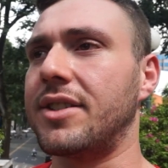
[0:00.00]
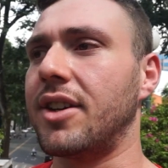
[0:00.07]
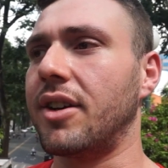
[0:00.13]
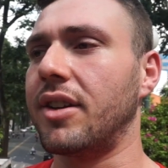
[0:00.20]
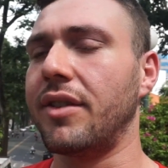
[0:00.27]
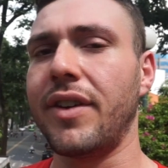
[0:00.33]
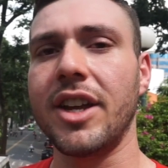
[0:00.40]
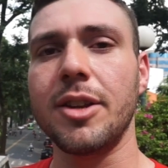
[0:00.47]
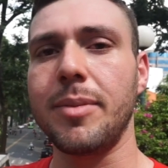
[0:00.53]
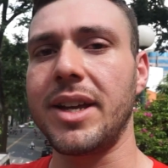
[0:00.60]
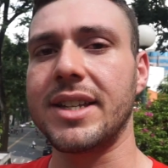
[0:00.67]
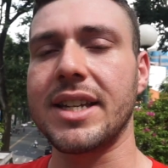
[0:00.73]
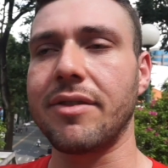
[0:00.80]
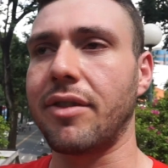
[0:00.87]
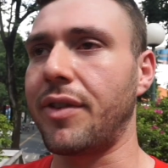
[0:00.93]
So the
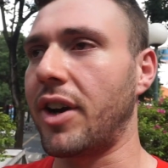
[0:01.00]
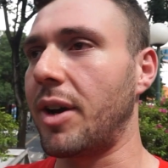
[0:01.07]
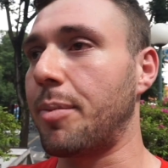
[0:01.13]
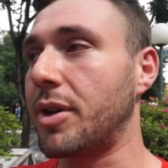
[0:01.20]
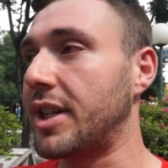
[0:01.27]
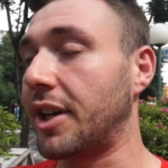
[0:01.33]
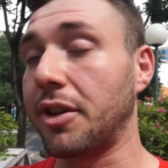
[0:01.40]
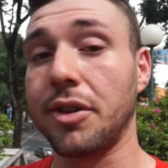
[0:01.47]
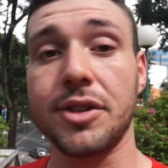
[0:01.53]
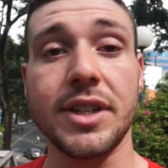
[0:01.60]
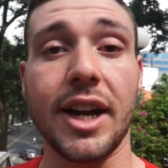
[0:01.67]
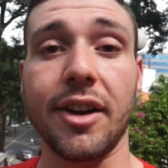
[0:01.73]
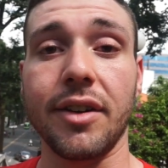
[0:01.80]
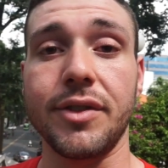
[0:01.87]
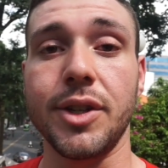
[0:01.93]
Vietnamese have a very particular
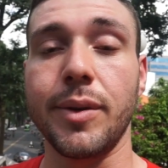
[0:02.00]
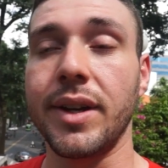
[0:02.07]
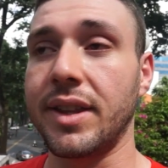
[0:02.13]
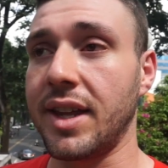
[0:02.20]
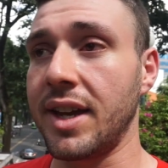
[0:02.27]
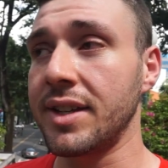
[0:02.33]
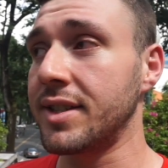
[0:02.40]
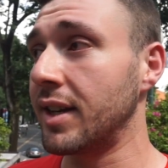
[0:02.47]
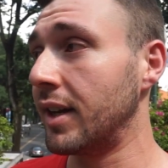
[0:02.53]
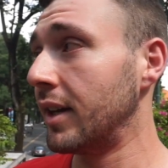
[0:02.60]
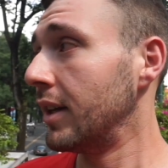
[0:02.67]
style of doing things.